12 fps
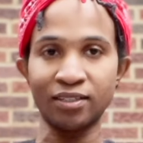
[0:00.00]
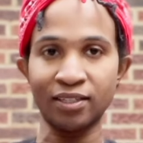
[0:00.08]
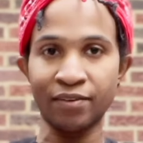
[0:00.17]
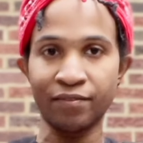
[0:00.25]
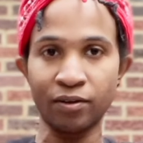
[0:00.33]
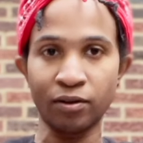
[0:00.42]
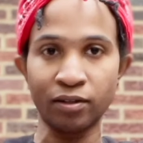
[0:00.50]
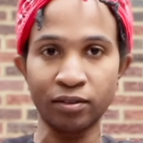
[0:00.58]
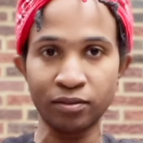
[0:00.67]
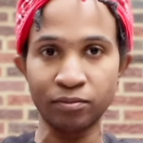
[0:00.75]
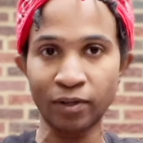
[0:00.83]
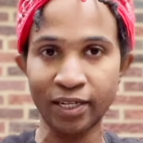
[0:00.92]
give it a
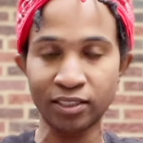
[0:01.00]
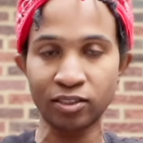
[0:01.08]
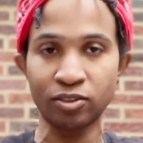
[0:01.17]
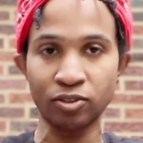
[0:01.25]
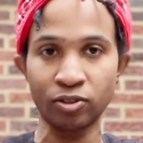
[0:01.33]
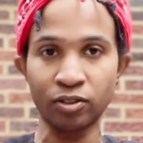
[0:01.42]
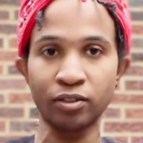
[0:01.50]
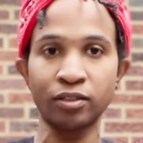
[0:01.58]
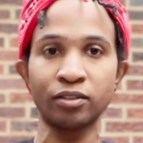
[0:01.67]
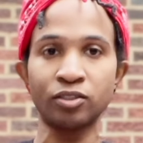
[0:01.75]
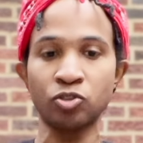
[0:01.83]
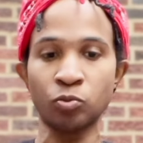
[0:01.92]
rest or
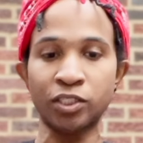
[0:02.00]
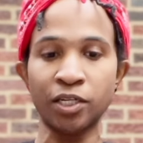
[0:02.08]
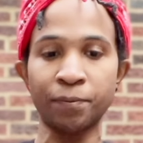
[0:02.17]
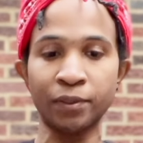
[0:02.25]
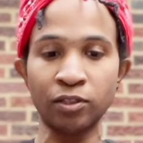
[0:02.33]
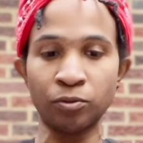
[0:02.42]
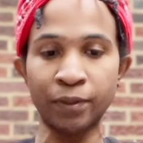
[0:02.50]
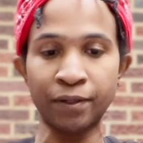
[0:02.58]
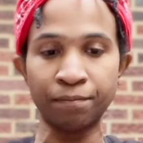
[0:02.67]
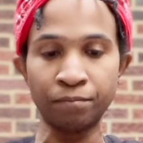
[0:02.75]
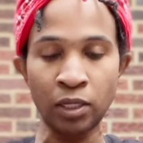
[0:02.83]
switch up a little bit.